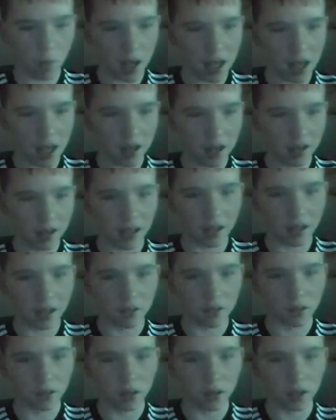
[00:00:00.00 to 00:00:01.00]
we
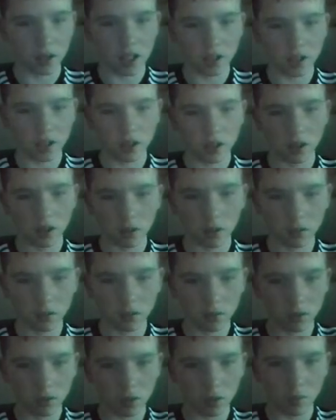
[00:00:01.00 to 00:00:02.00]
can get
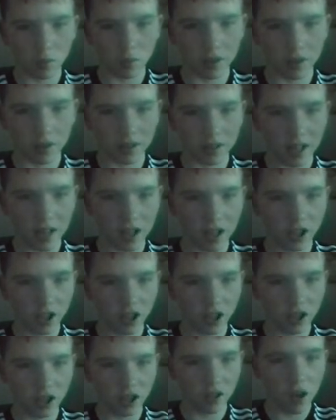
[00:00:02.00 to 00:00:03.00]
someone's
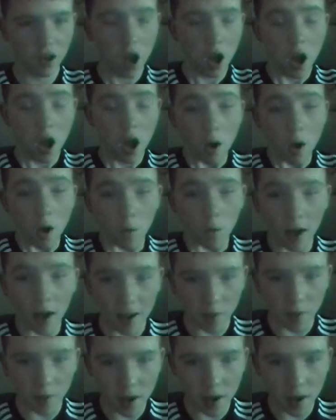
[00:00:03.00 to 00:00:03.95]
attention. Wait,